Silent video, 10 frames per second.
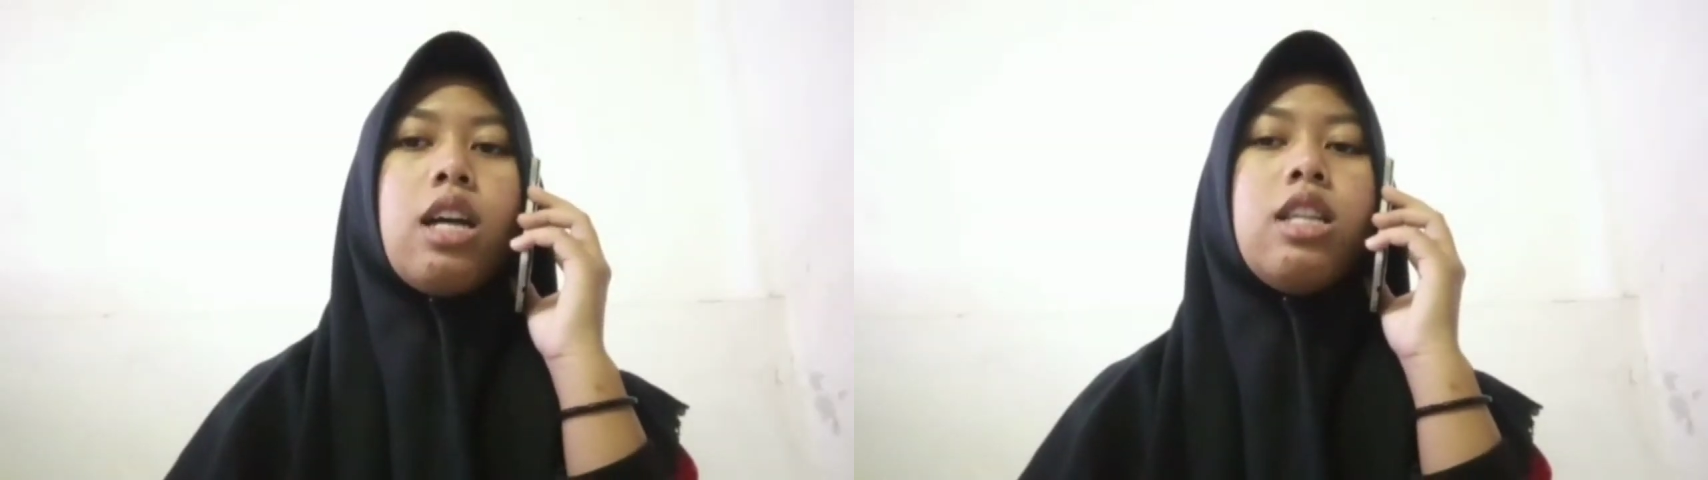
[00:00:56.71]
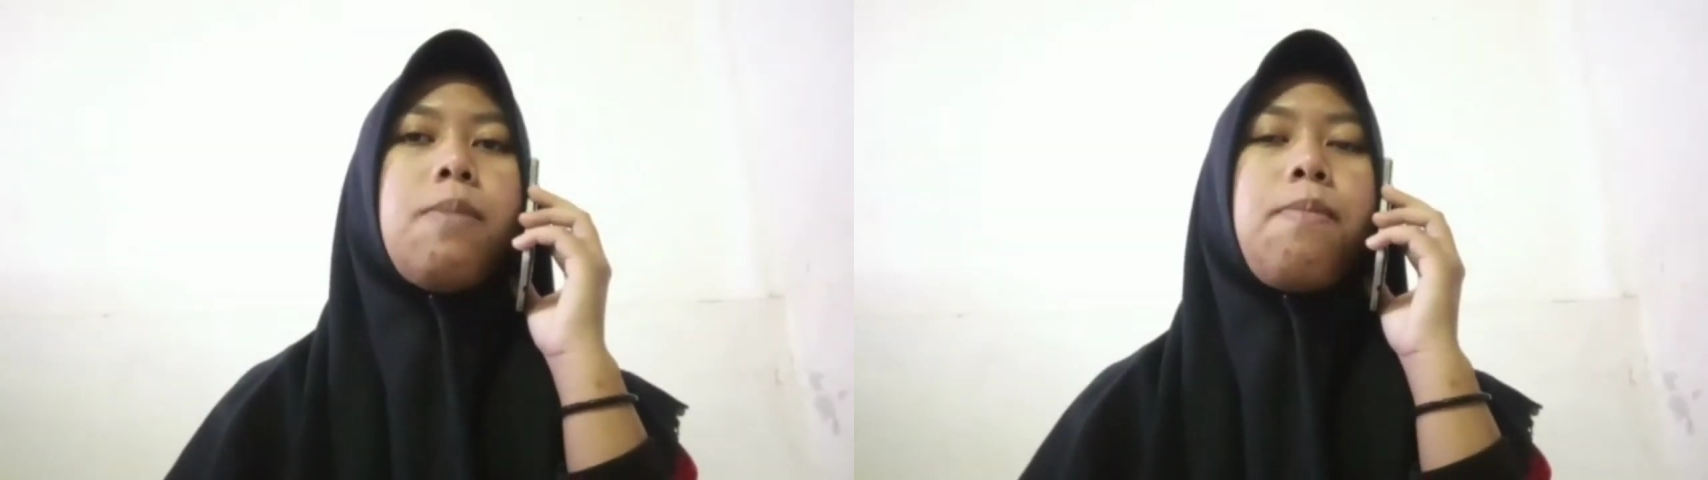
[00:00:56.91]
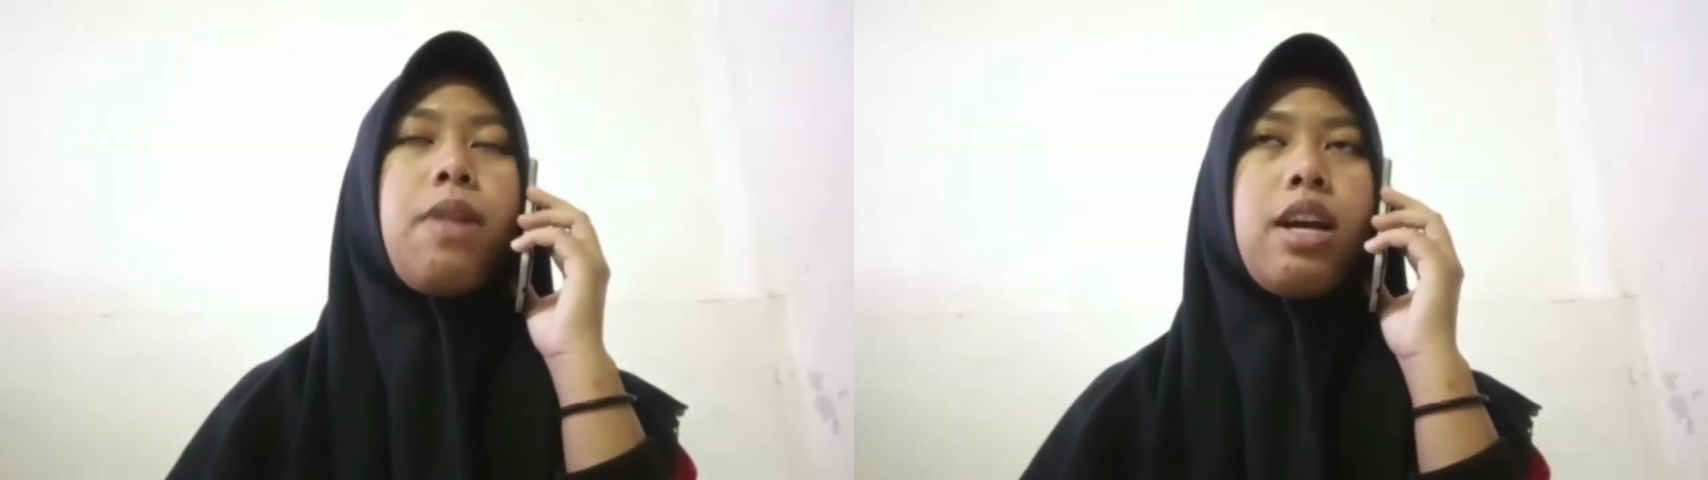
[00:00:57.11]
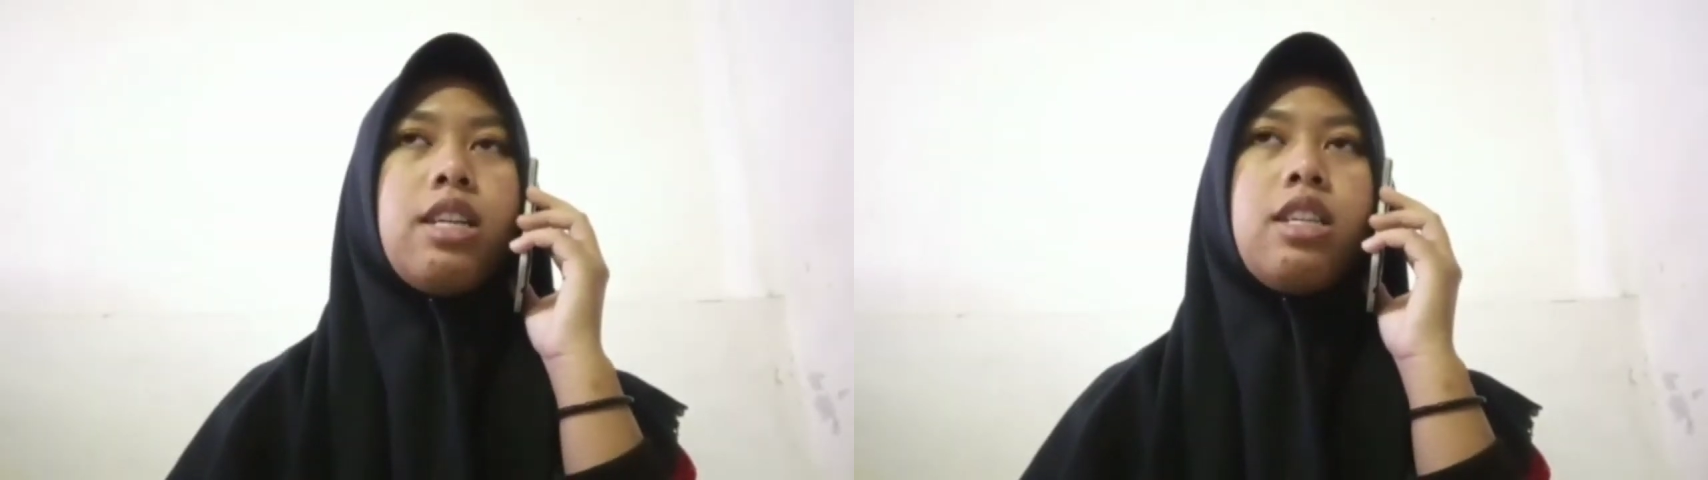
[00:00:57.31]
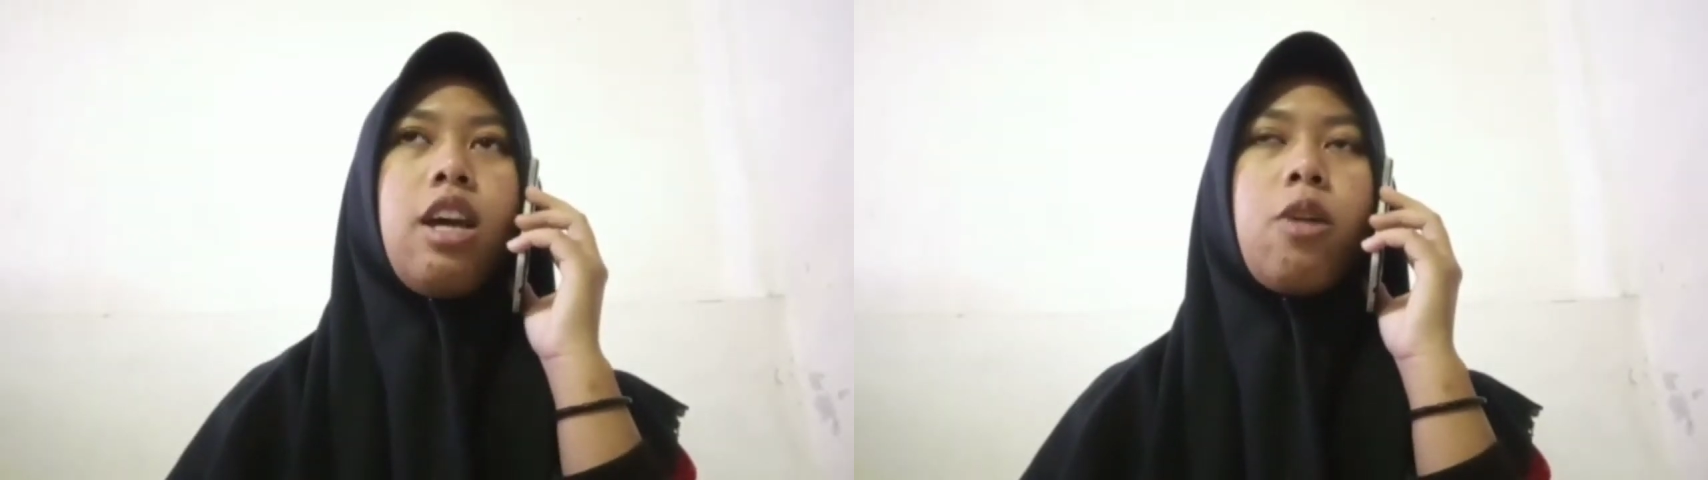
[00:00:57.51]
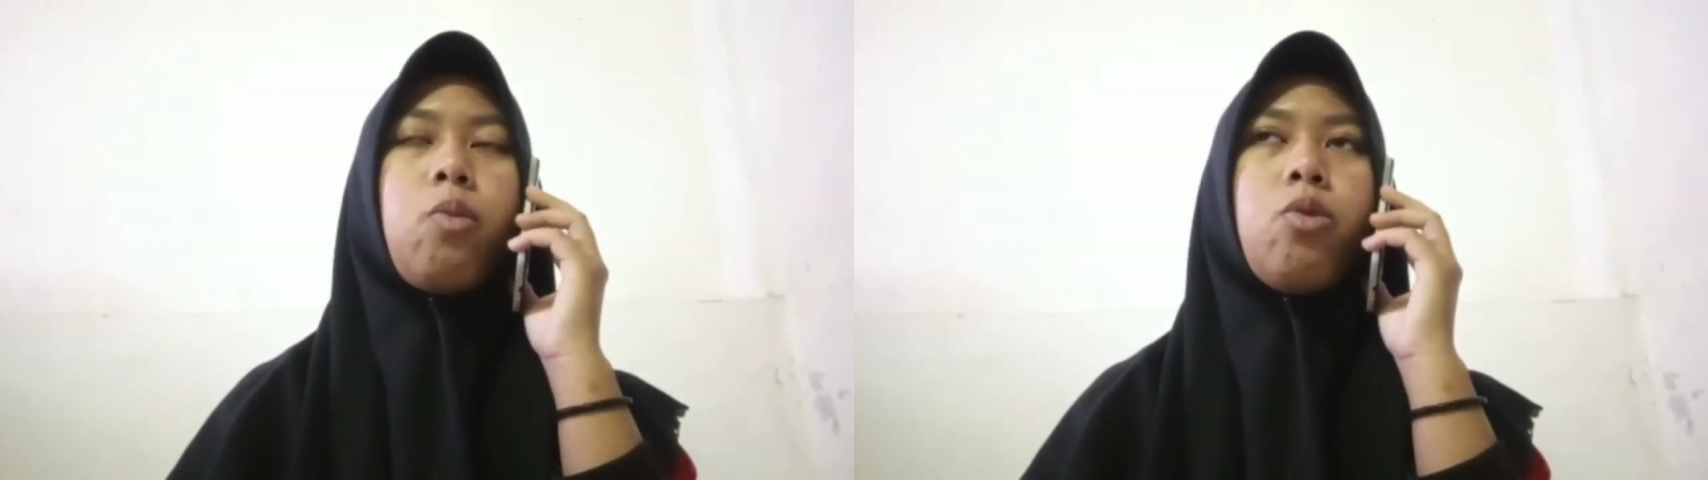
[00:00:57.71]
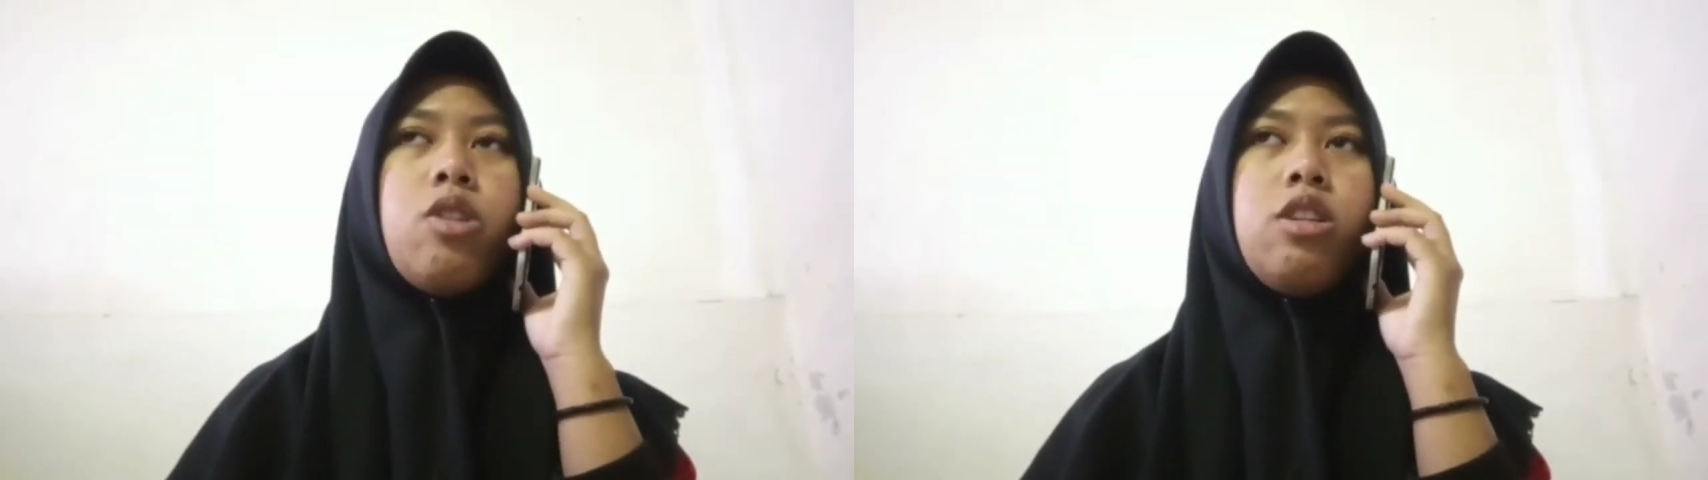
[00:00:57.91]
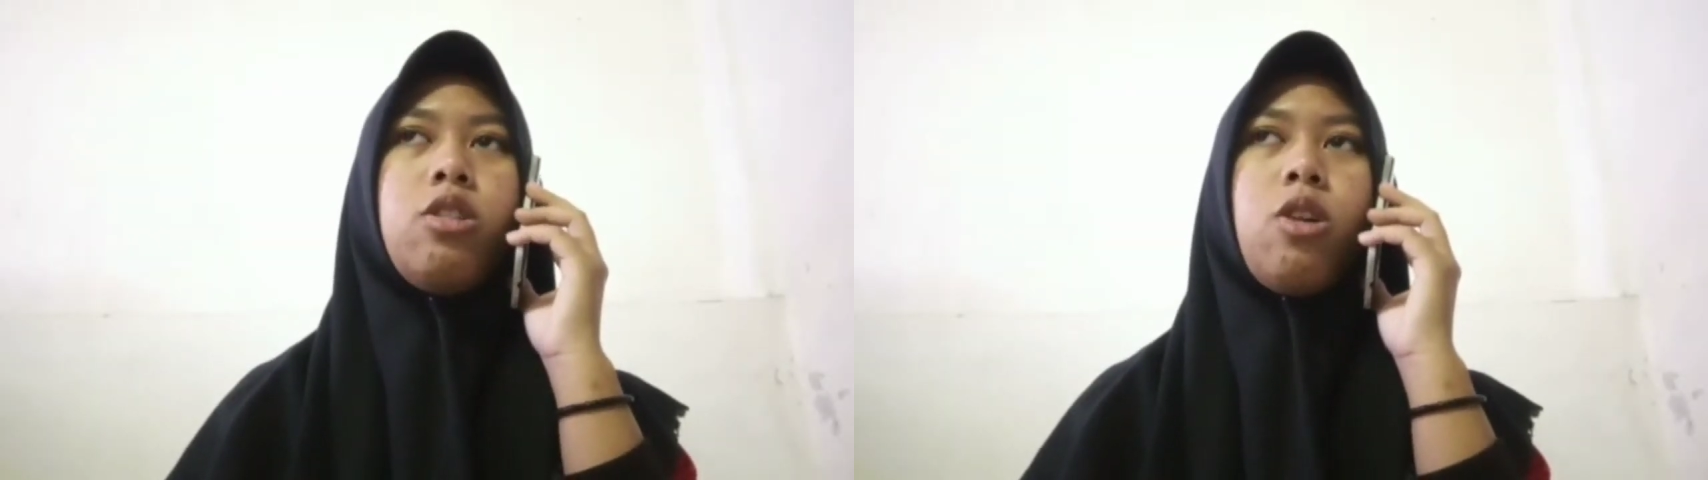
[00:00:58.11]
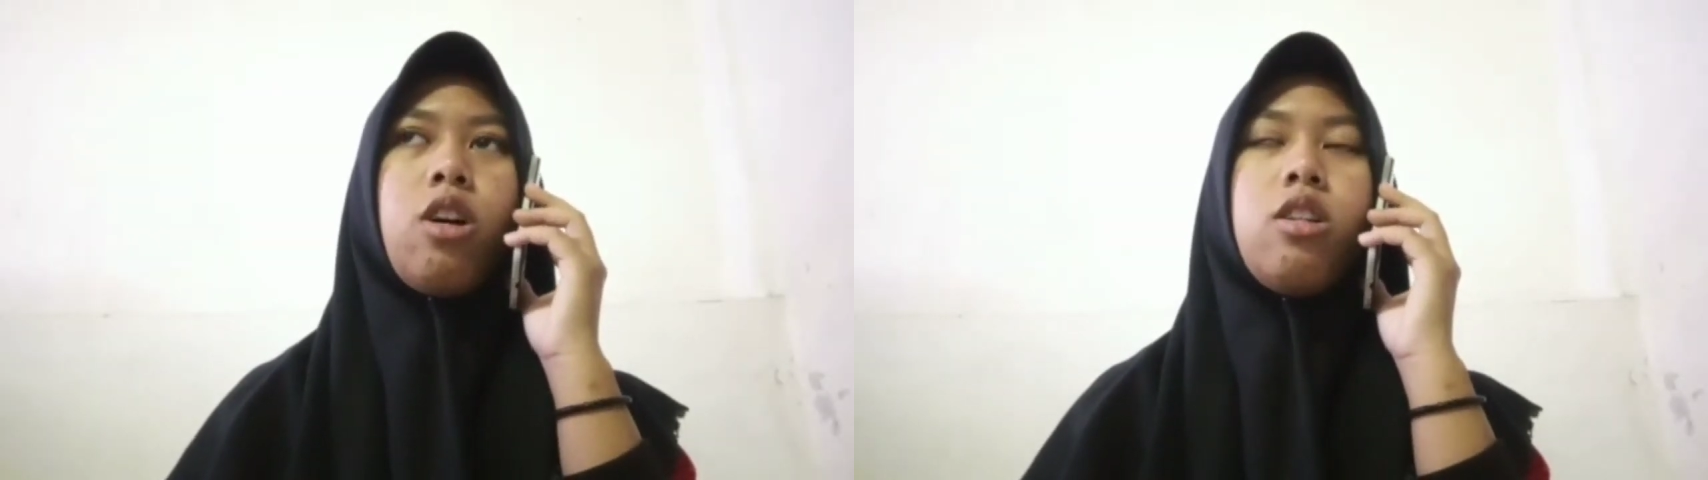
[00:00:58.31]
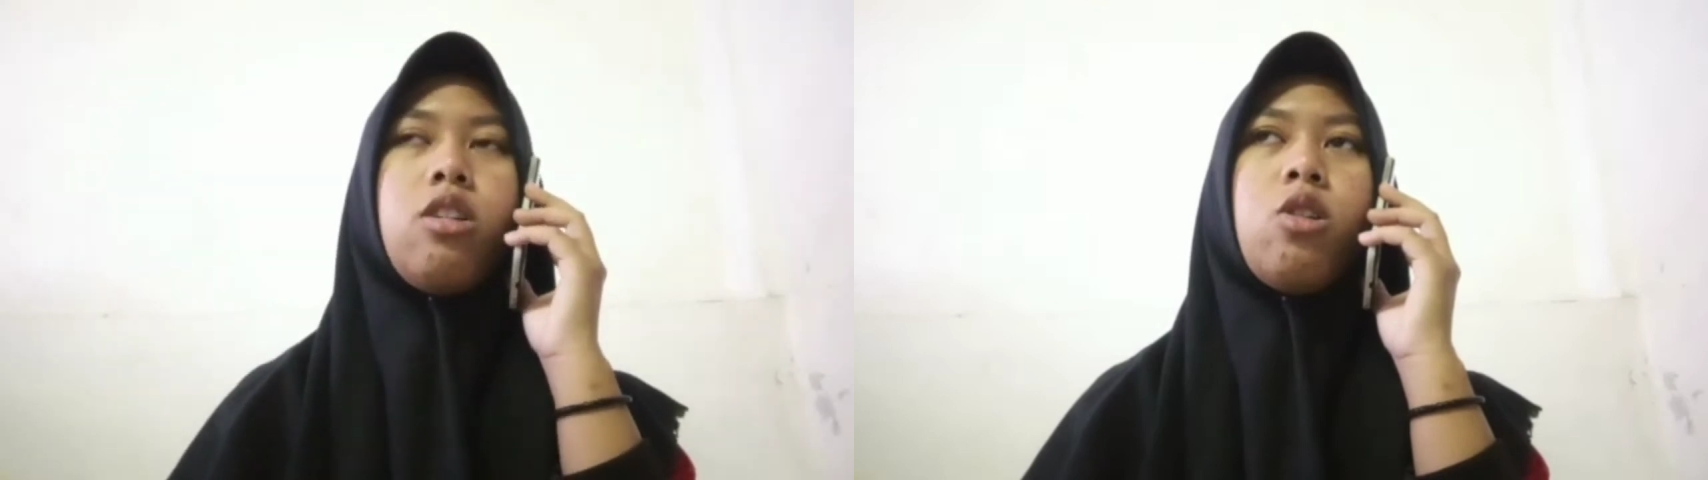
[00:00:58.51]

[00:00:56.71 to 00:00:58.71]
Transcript: The place get burned down